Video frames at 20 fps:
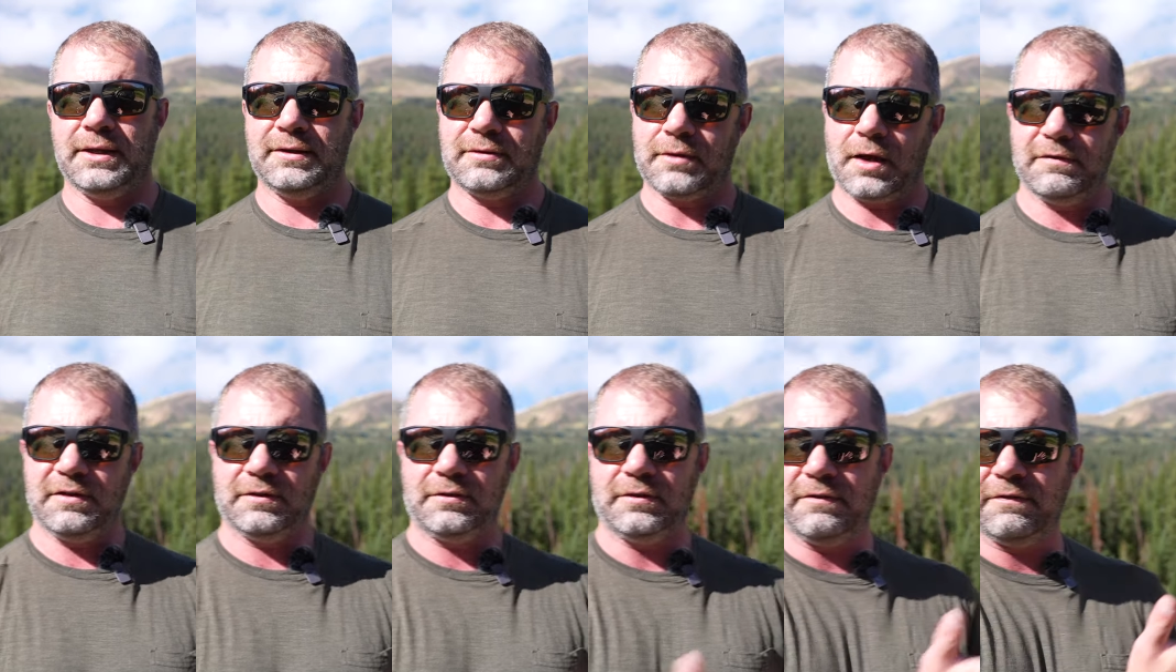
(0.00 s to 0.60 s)
It's
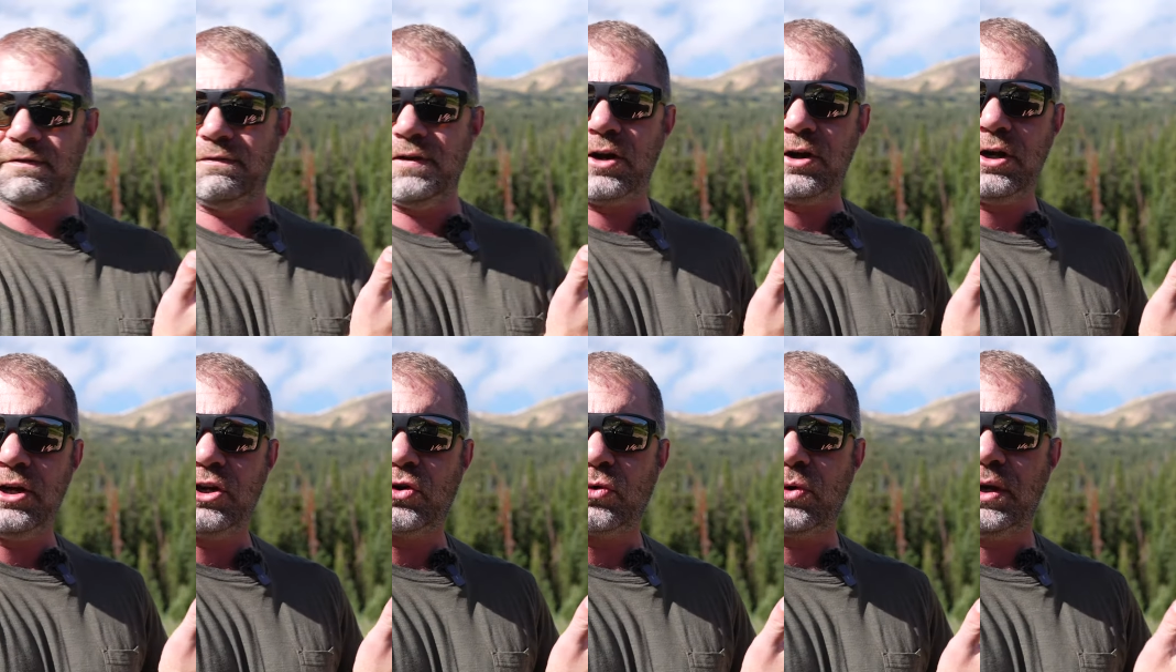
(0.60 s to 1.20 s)
obviously
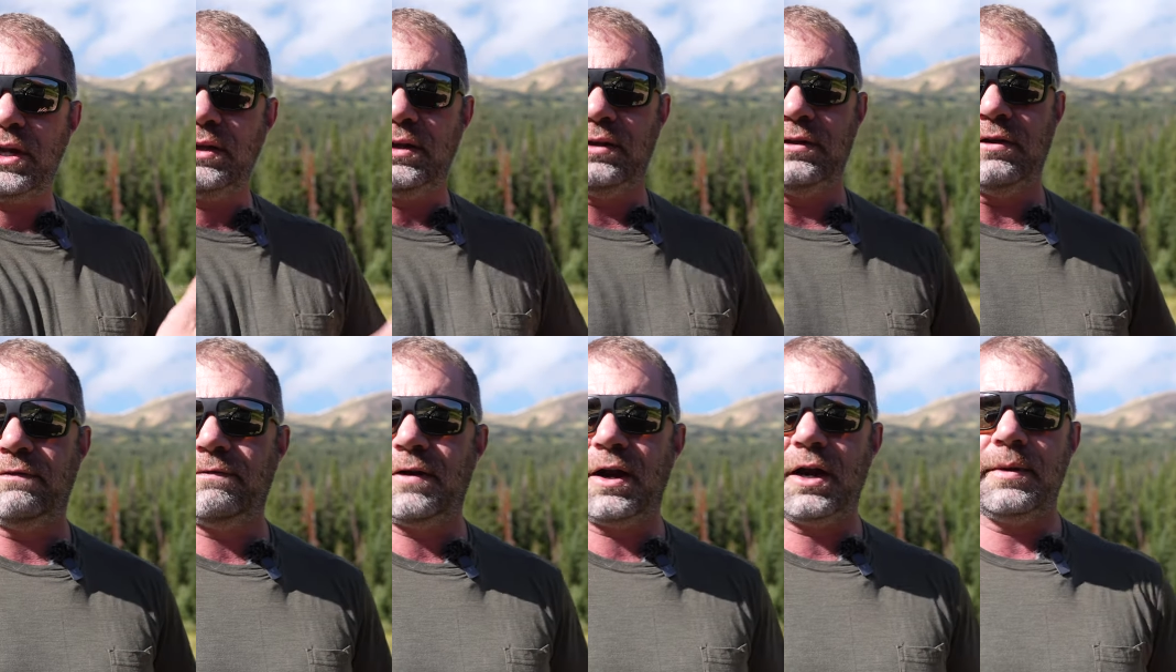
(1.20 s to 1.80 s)
very green, and
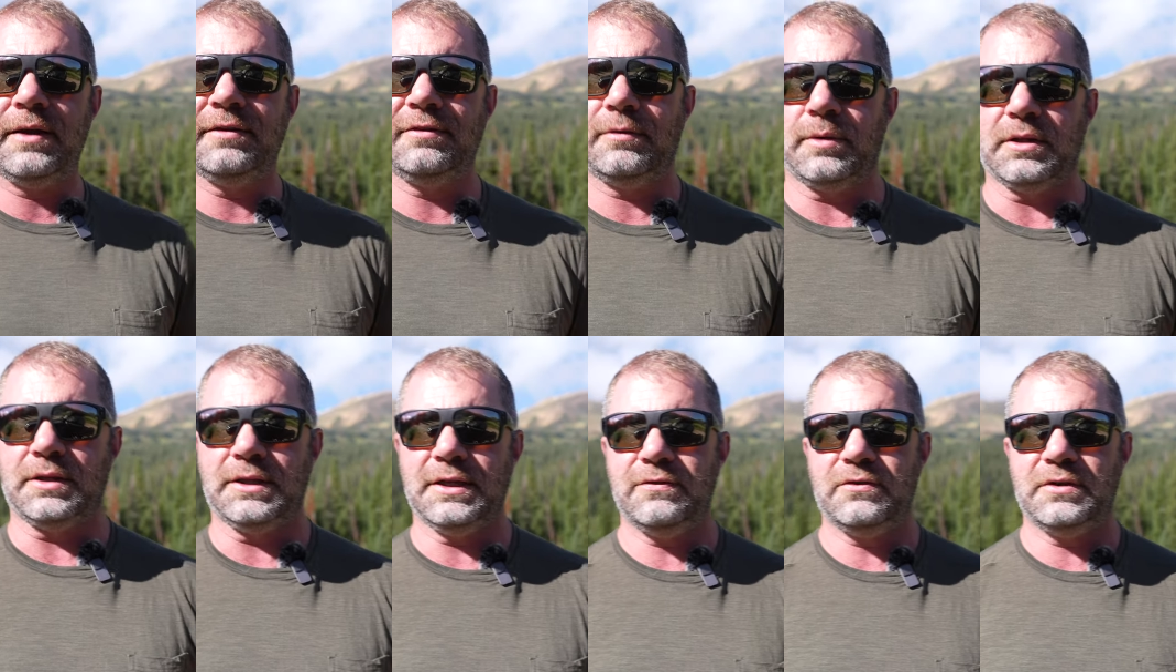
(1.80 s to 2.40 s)
the fire bans have
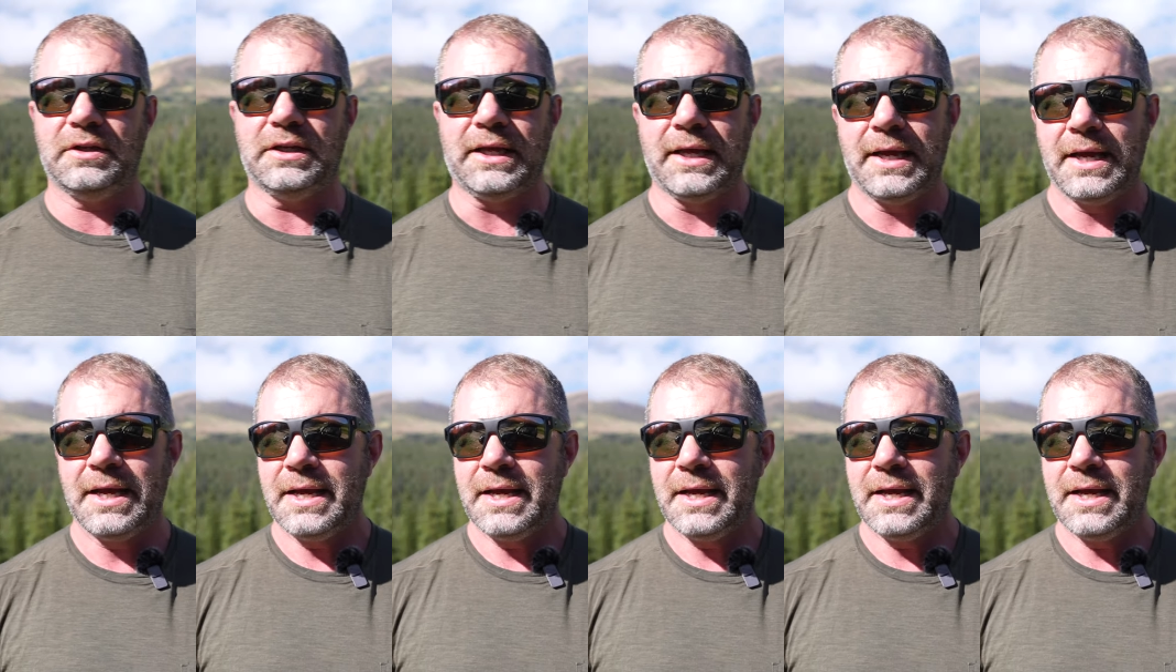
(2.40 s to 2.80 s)
been lifted.